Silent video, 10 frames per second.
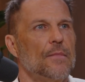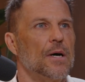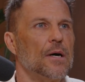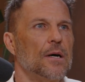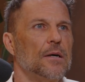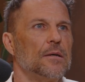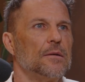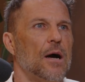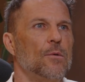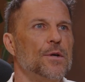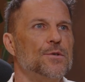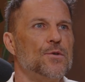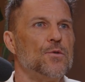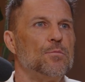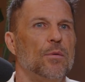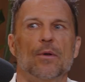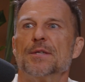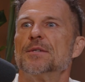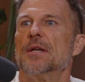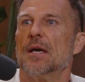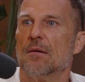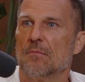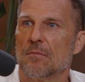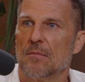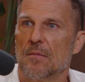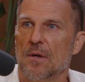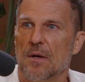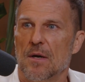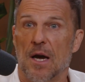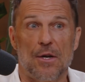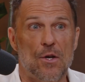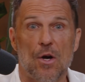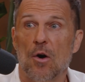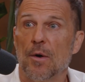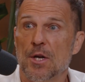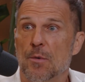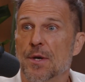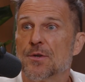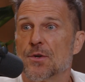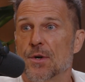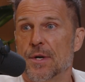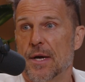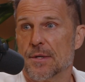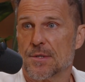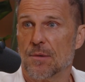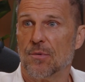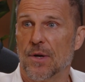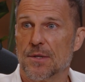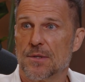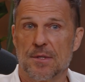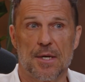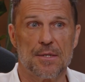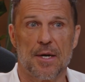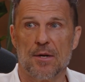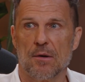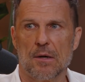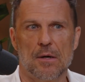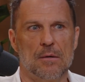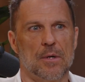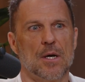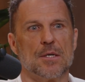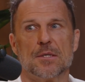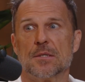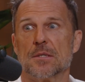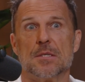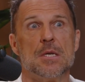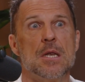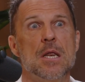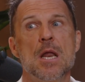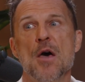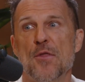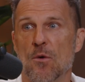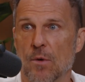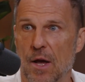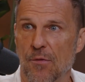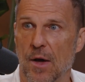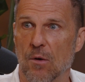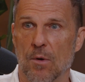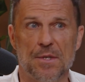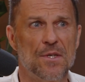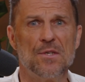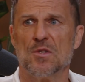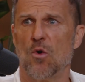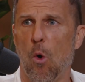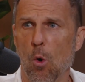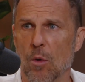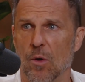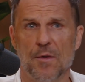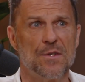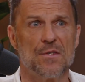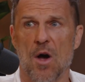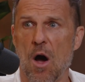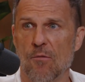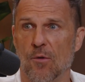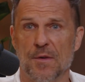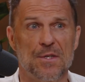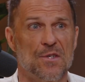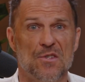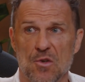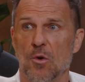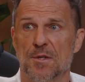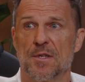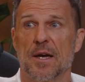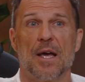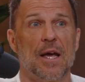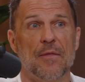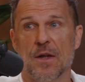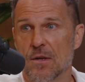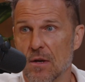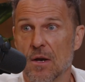to do publicity. And you go and you intern at some place that does that, and you're like, oh my gosh, this is nothing what I thought it was. This is horrible. This is awful. This is soul sucking. And then